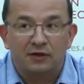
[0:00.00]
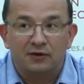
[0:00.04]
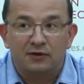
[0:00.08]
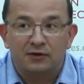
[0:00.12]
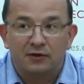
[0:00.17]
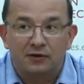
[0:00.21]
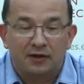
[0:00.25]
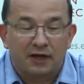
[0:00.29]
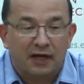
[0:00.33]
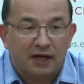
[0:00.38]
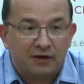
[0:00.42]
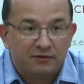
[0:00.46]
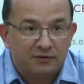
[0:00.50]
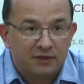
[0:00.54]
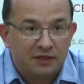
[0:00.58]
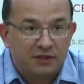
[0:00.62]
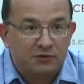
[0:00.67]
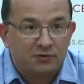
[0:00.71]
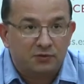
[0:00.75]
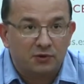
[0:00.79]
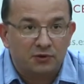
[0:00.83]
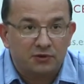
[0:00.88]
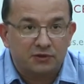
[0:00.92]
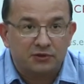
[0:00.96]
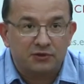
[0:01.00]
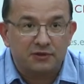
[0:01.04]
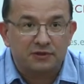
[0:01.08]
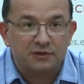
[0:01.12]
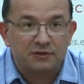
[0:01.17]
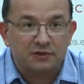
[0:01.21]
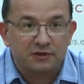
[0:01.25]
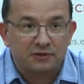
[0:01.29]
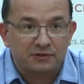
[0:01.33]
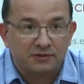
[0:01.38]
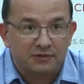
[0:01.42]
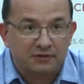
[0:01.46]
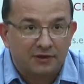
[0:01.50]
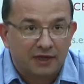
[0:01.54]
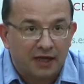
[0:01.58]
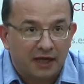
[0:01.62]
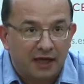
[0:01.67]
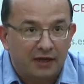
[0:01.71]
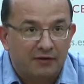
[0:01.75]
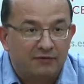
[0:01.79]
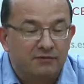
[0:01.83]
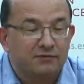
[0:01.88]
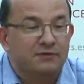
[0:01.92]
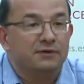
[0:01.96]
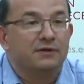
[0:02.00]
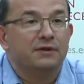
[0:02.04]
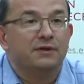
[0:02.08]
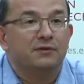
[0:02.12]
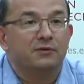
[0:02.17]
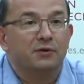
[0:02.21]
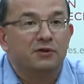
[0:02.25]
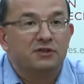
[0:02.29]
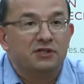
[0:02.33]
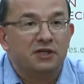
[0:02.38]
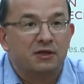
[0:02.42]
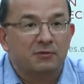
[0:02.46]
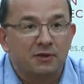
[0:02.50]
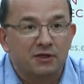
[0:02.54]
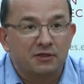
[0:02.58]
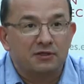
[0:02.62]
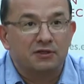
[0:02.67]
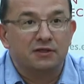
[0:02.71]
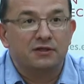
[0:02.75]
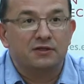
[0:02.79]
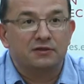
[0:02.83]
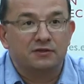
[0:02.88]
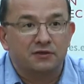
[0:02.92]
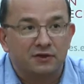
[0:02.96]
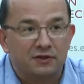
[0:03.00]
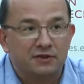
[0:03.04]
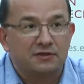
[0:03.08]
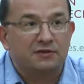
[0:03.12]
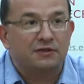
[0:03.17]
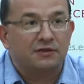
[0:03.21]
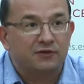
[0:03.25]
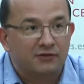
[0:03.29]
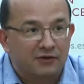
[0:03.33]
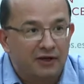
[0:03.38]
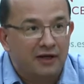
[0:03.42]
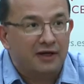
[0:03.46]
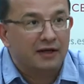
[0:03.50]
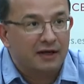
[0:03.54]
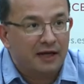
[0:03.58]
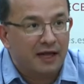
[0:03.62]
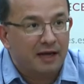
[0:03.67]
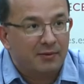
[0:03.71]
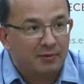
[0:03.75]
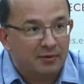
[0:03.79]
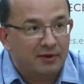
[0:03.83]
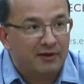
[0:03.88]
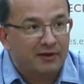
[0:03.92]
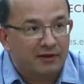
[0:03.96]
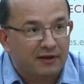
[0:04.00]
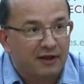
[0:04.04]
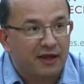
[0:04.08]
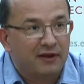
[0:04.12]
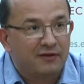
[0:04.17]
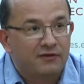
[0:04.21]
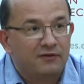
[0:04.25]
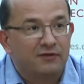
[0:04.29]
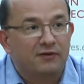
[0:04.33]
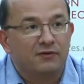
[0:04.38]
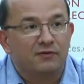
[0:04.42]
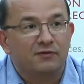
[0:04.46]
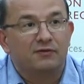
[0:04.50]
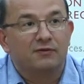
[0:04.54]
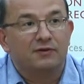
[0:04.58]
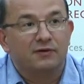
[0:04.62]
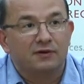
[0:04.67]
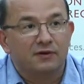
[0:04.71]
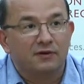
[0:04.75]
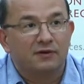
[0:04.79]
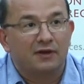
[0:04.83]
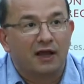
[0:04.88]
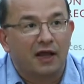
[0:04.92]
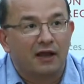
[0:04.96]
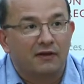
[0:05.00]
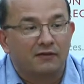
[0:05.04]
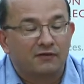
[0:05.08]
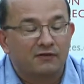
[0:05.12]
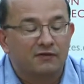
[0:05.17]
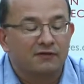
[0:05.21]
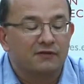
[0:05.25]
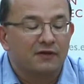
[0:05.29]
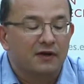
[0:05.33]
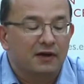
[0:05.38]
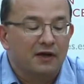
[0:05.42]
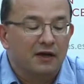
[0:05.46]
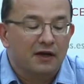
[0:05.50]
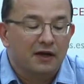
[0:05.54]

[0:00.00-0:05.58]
You don't have dishwashers, you don't have washing machines, so it's a really labor intensive tasks.